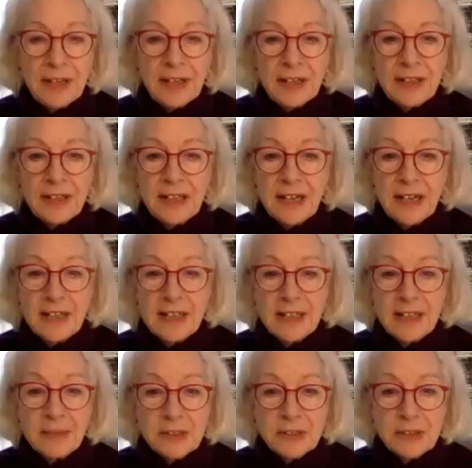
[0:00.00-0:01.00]
The
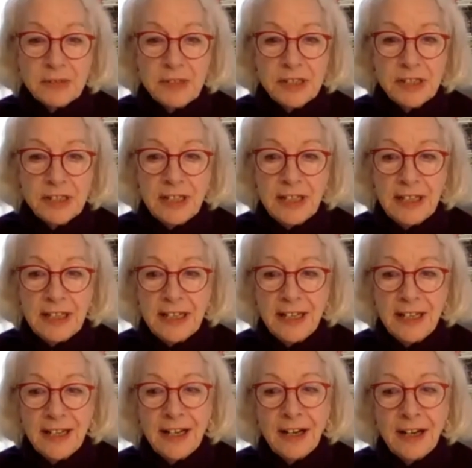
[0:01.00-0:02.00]
idea was originally
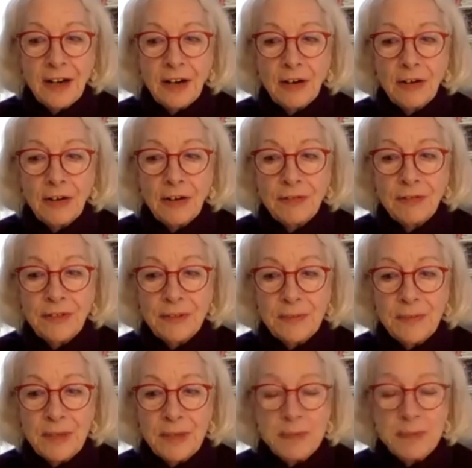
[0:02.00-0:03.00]
of
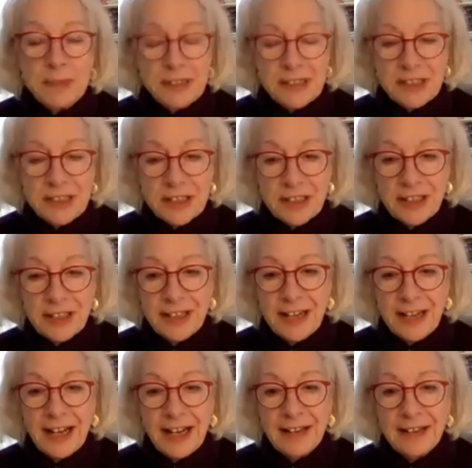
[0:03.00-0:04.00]
a musician,
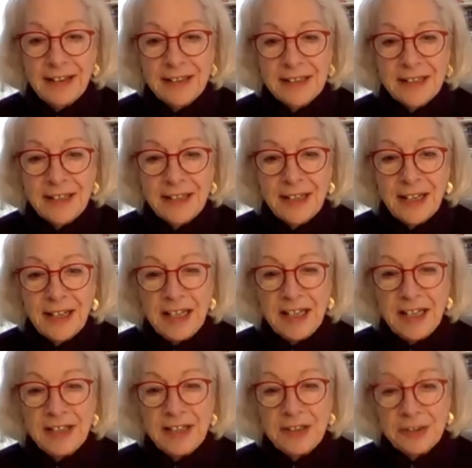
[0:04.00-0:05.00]
and
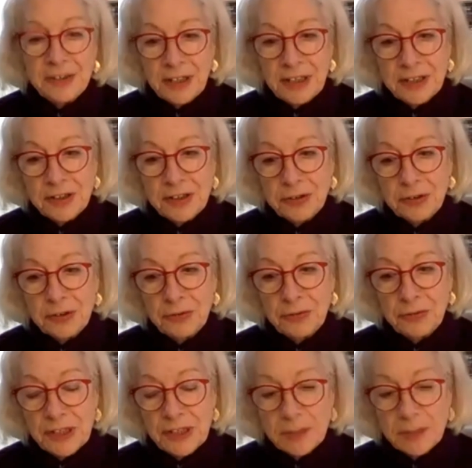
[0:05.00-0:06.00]
he took it to
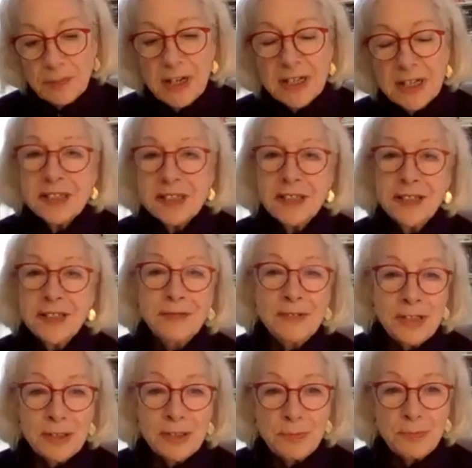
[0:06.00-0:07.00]
Richard Branson, and
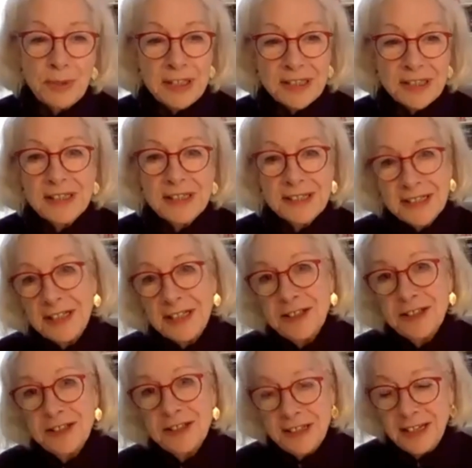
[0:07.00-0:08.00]
Richard Branson said,
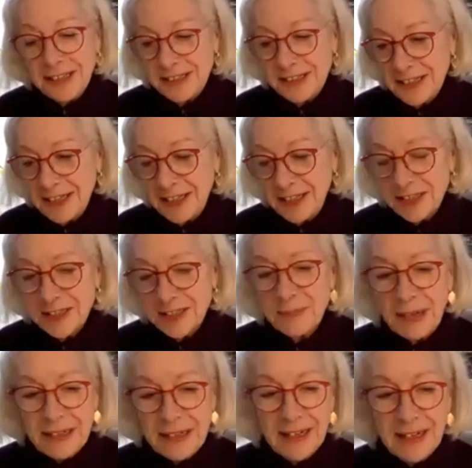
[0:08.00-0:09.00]
let's take it to
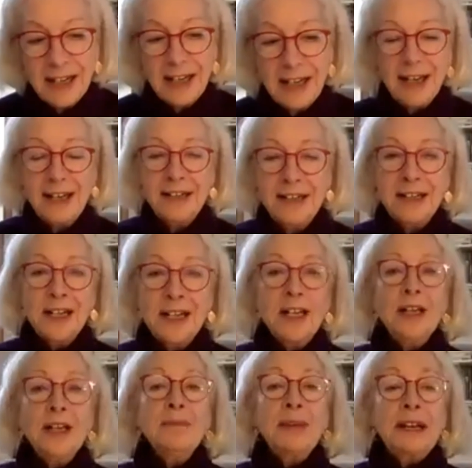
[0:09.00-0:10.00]
Mandela, and
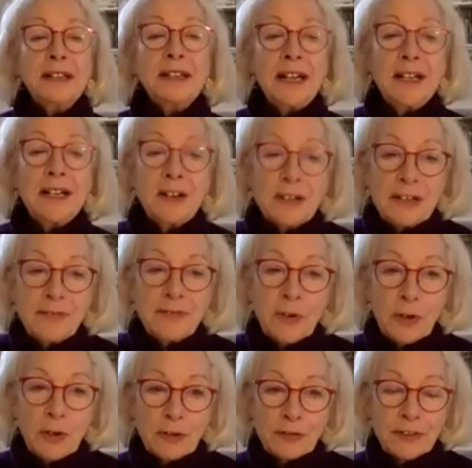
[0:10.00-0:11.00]
Mandela got
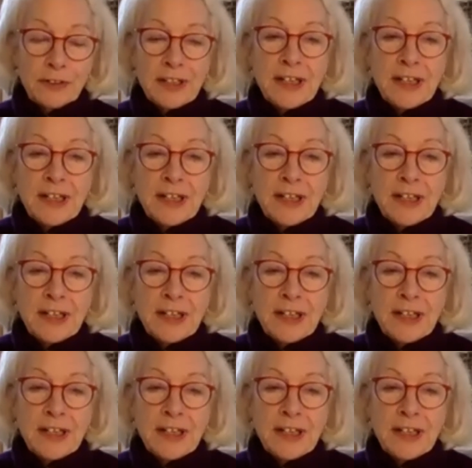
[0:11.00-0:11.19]
involved.